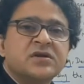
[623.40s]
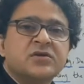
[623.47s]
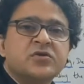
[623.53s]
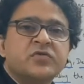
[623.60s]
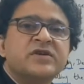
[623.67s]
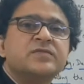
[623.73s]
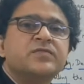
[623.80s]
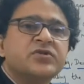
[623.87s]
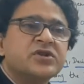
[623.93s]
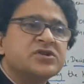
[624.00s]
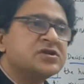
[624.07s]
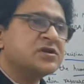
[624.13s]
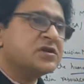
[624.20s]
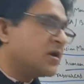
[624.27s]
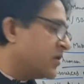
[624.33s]
to which
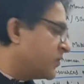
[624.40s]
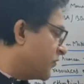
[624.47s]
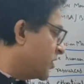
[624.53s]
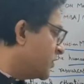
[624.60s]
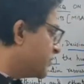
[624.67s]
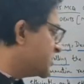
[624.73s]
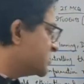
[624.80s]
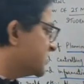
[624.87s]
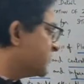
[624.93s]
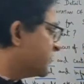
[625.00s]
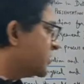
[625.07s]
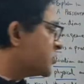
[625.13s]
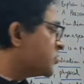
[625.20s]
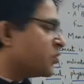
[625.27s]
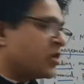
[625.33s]
position, what person
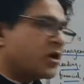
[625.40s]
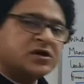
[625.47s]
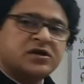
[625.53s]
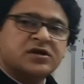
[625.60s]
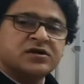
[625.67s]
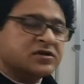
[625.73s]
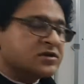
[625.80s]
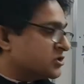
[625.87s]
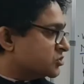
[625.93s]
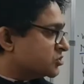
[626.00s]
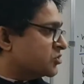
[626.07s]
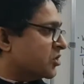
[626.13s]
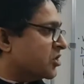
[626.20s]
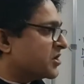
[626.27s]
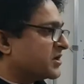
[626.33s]
will do what.
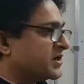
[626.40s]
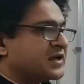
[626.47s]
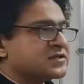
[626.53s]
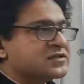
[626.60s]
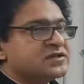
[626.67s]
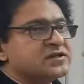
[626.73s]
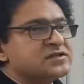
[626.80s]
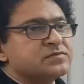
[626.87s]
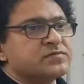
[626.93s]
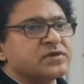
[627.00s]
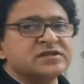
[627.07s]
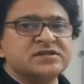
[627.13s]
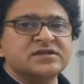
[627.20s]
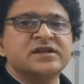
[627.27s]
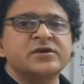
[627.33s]
So organizing is
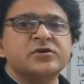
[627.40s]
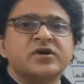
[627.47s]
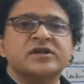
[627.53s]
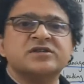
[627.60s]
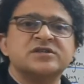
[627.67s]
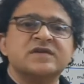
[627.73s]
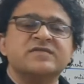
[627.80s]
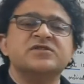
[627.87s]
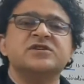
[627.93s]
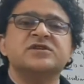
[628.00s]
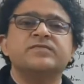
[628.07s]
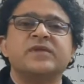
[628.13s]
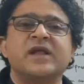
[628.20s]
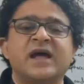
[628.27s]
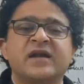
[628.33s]
basically to achieve the
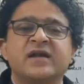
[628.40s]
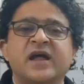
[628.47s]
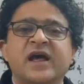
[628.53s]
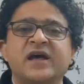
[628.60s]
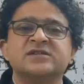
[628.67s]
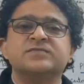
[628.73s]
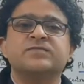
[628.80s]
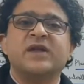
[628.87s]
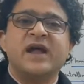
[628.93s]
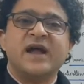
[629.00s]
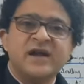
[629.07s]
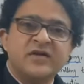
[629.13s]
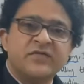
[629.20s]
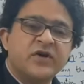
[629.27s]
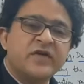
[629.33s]
plan as
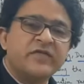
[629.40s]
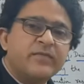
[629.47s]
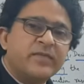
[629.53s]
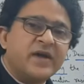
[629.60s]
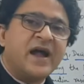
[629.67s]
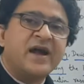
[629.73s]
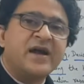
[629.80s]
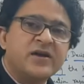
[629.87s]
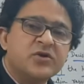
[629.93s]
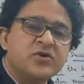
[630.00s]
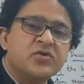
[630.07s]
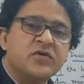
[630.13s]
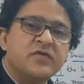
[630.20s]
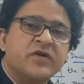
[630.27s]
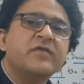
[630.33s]
planned. Whatever planning
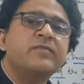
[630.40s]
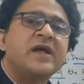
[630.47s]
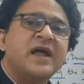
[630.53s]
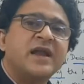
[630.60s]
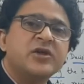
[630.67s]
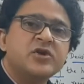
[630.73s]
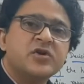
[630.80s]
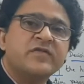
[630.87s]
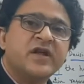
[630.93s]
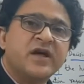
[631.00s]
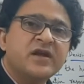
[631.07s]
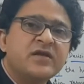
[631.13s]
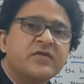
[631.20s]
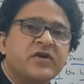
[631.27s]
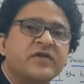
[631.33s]
you have
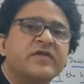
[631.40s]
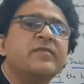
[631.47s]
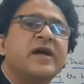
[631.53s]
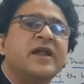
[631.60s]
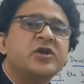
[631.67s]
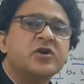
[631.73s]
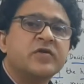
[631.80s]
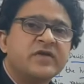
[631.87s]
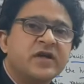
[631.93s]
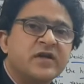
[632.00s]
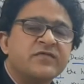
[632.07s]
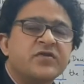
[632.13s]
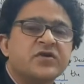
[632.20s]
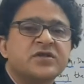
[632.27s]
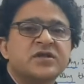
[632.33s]
done
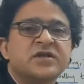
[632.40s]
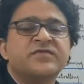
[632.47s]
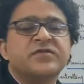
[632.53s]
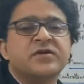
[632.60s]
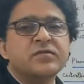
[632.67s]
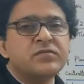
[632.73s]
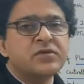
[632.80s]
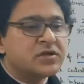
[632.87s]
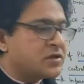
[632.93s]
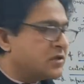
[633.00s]
for the firm